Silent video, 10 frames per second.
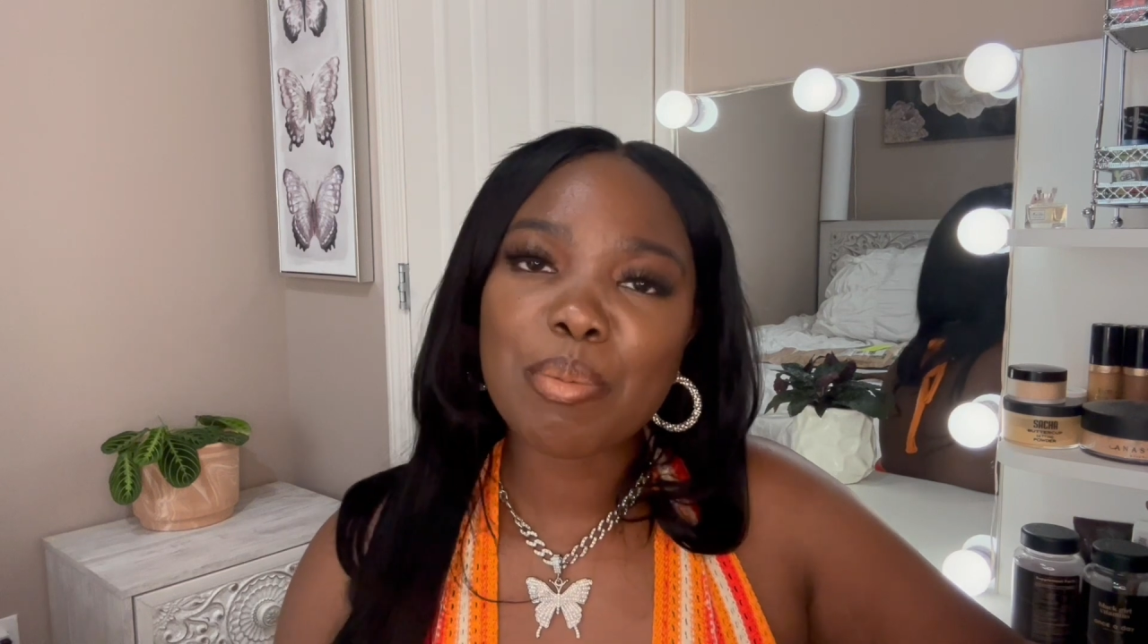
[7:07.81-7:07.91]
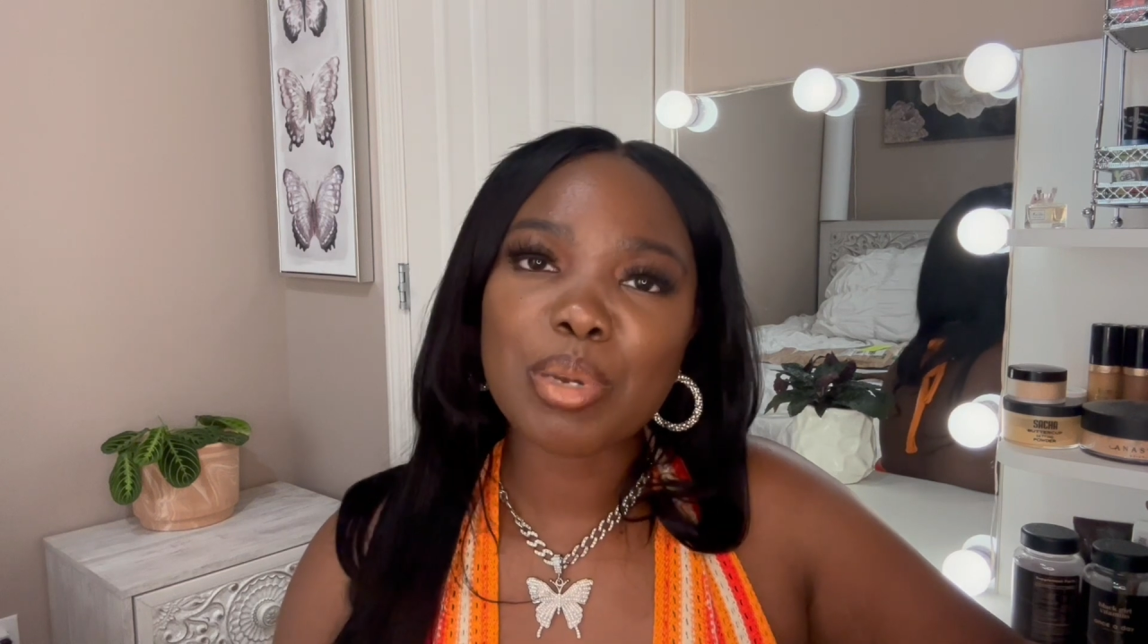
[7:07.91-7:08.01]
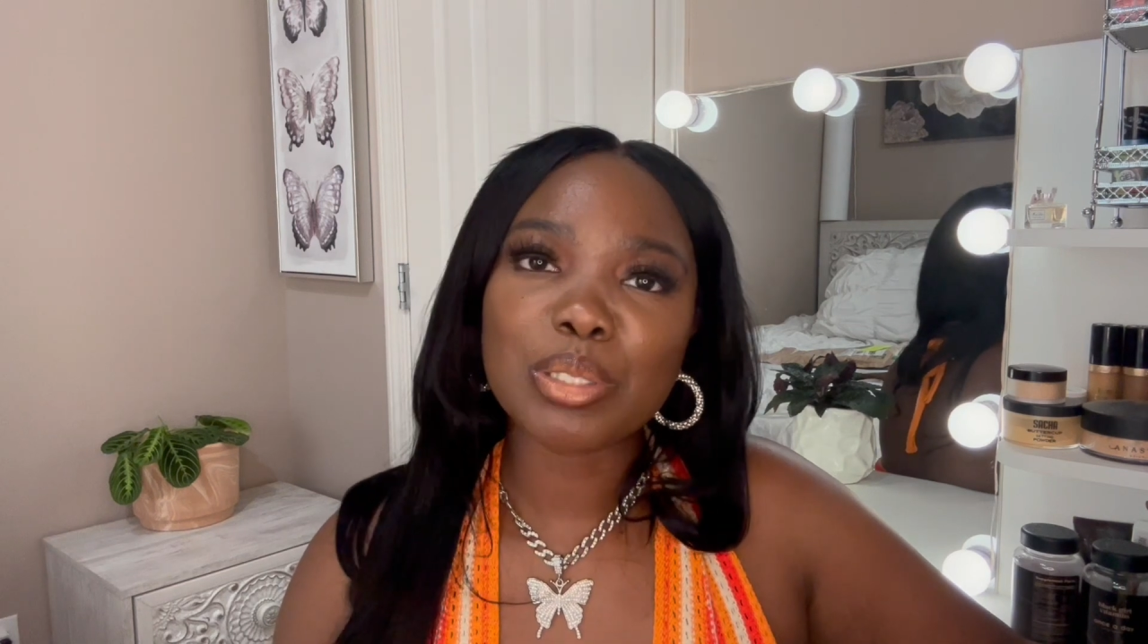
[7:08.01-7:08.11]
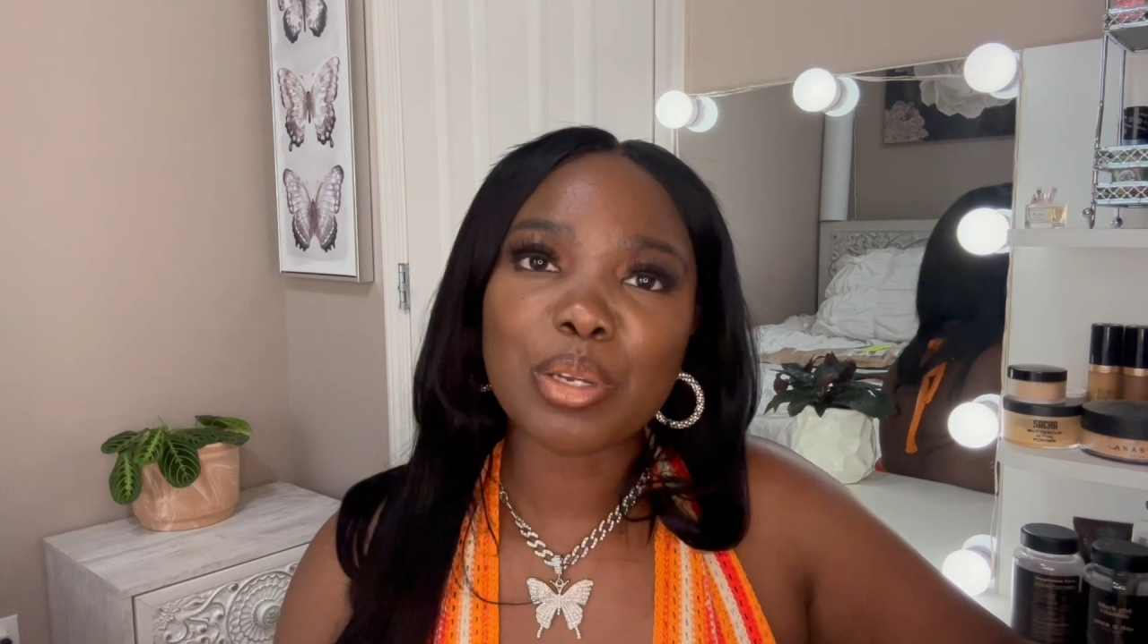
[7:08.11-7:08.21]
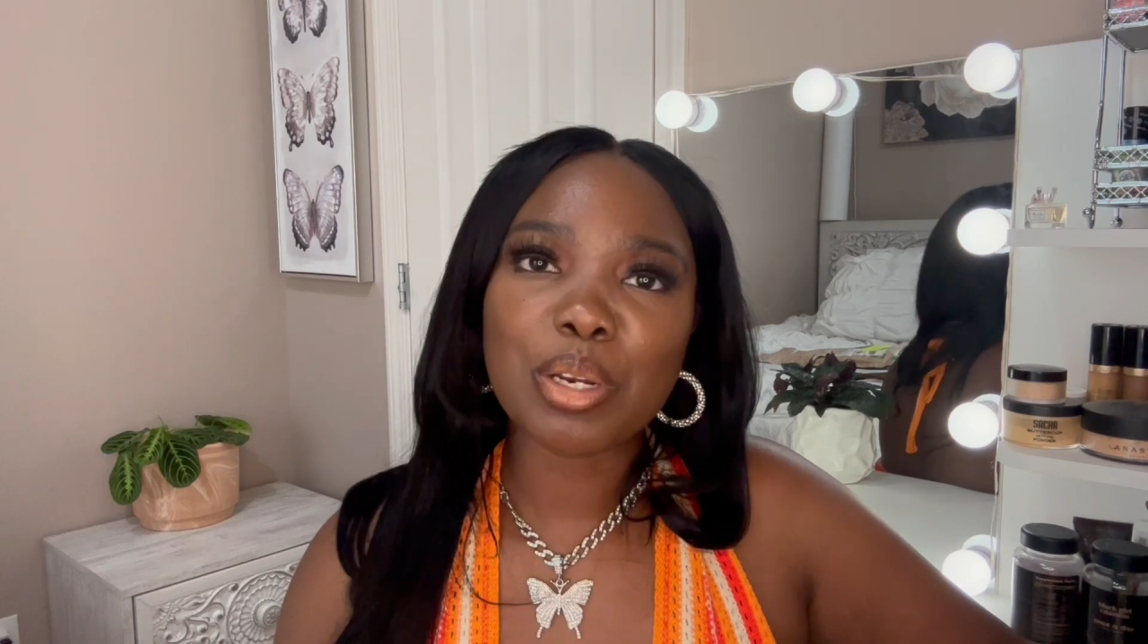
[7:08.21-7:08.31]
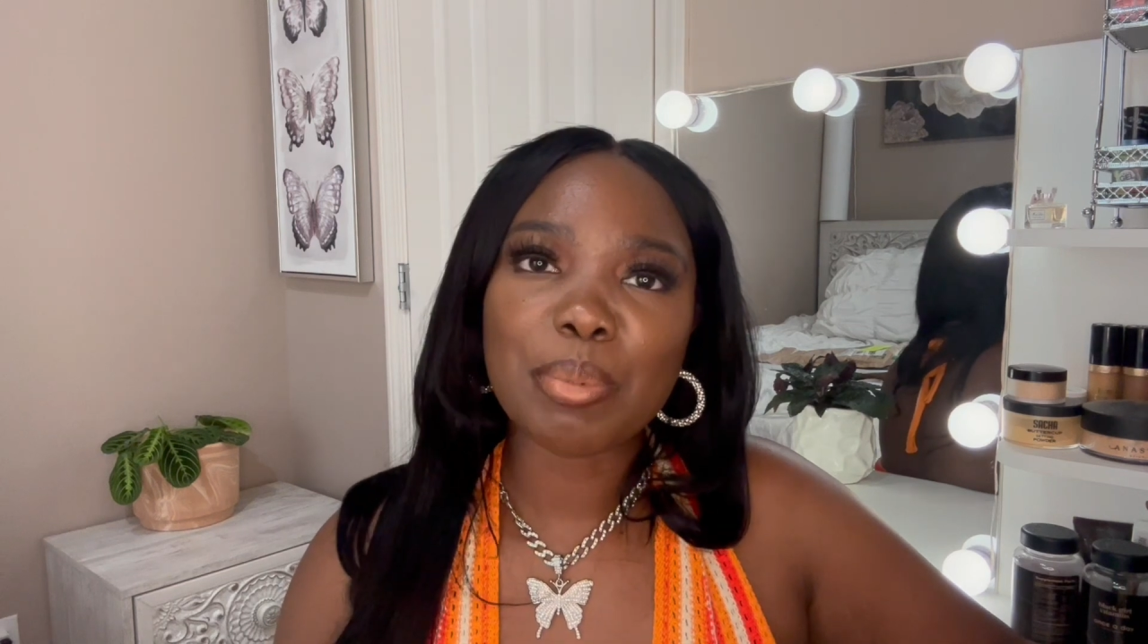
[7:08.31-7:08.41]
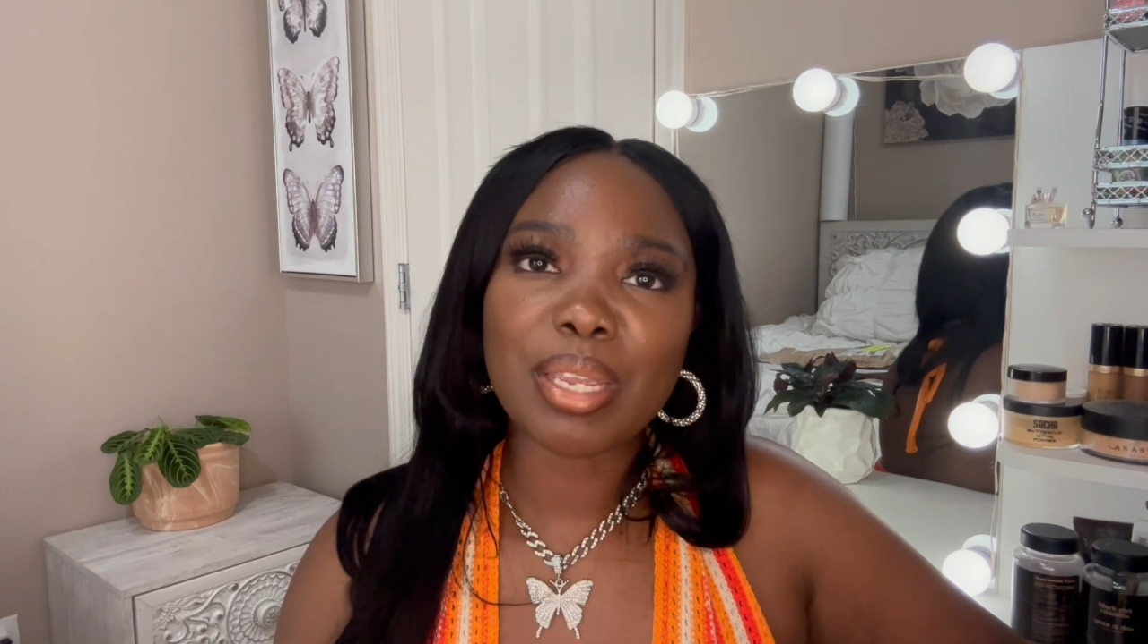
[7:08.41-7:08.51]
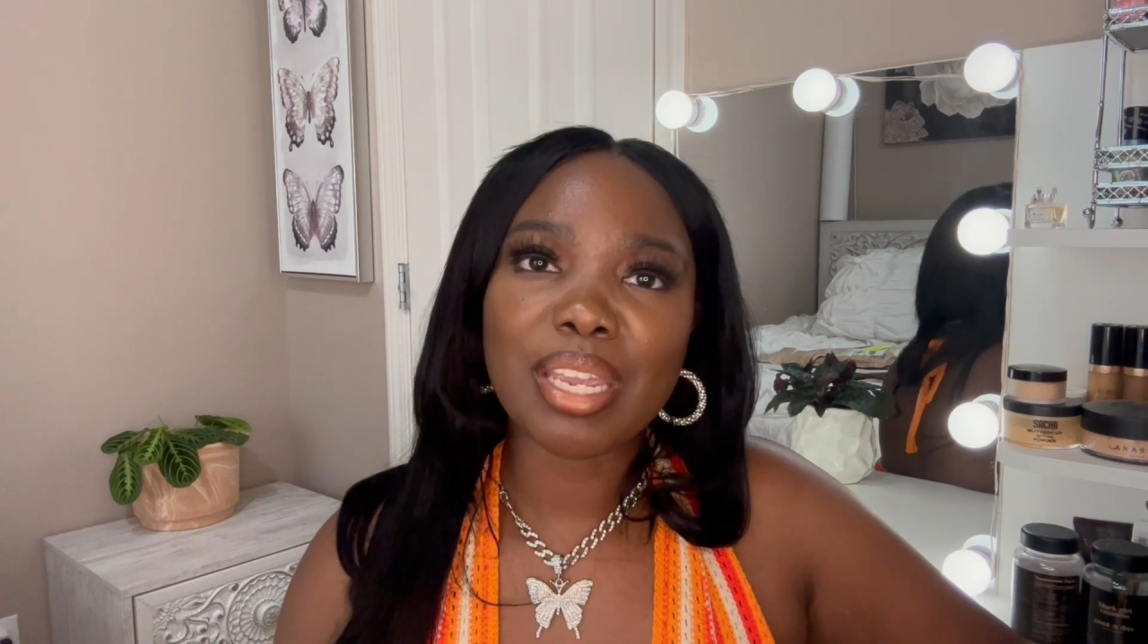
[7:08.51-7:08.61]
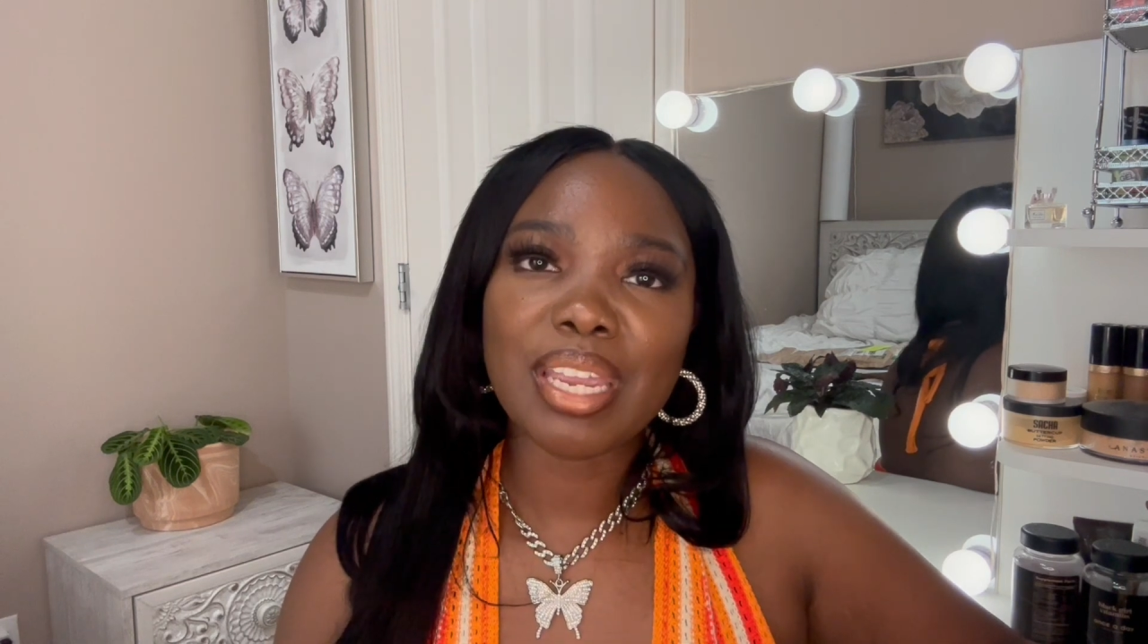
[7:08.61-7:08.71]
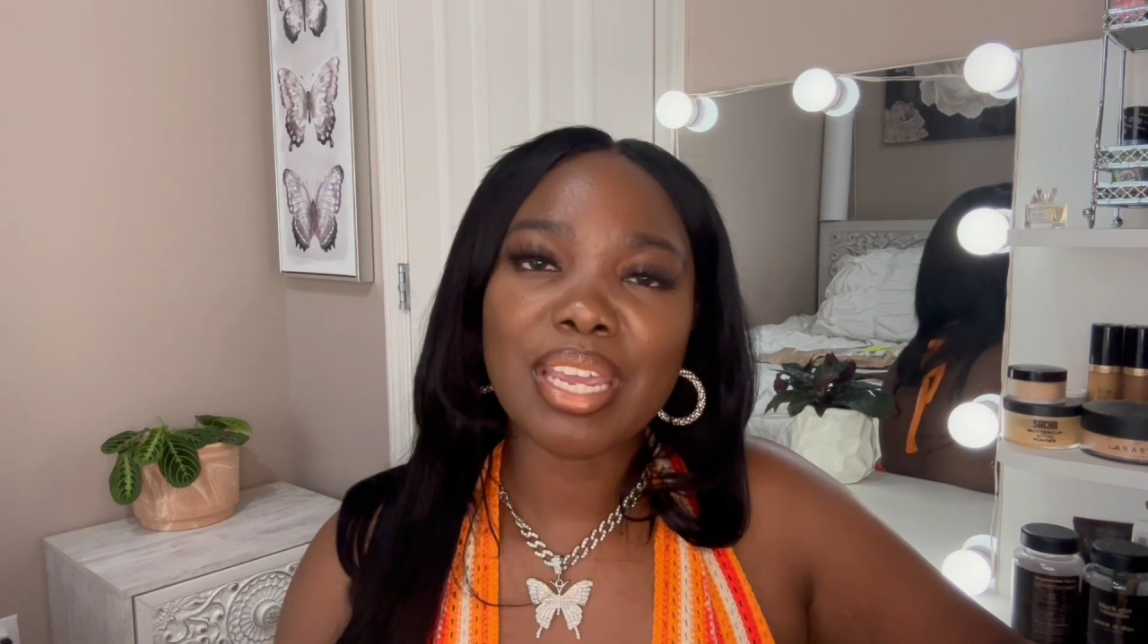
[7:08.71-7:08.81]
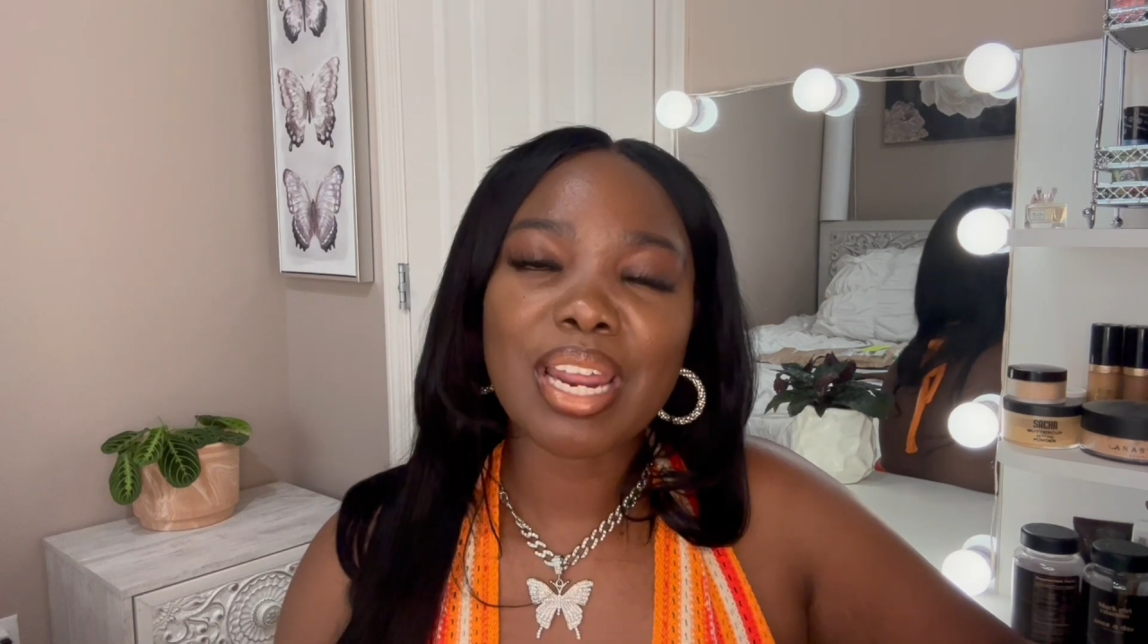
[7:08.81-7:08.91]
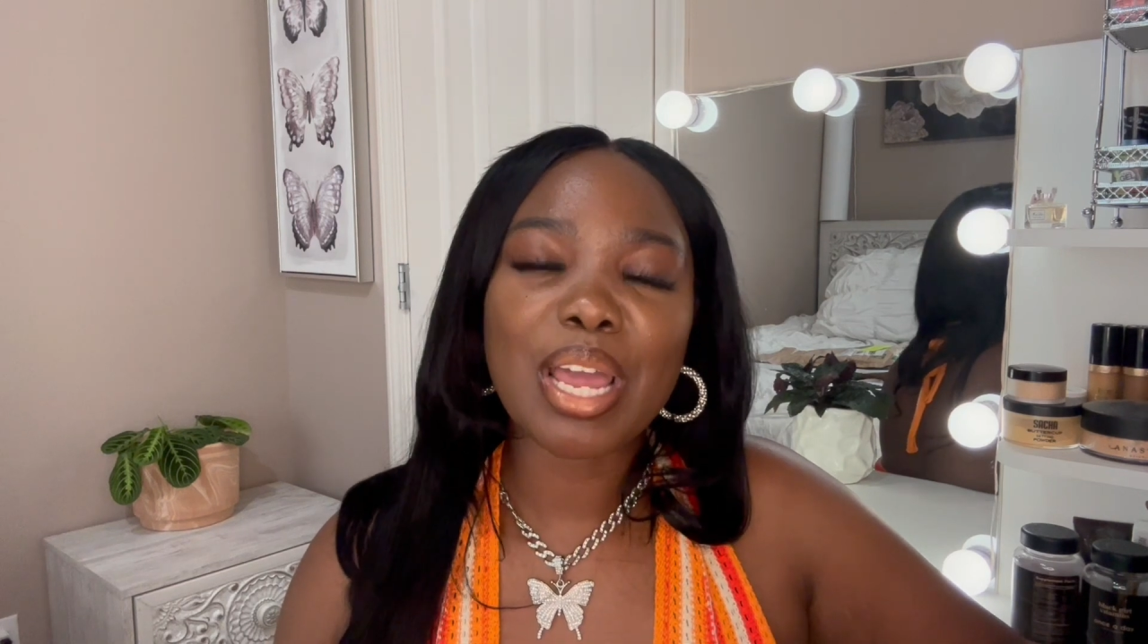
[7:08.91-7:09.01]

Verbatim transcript: much going to be it.